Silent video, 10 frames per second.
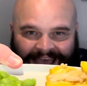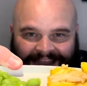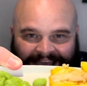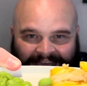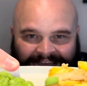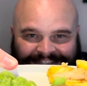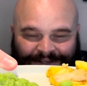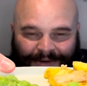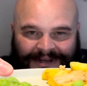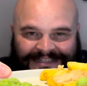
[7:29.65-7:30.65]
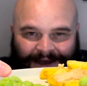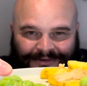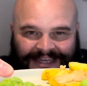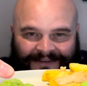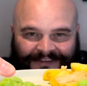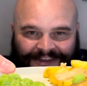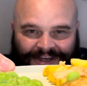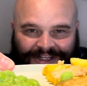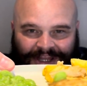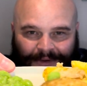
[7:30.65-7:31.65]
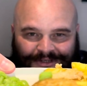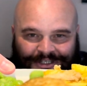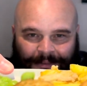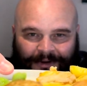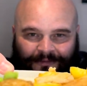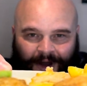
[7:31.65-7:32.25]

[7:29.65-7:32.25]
And as always, I'll give you the close-up of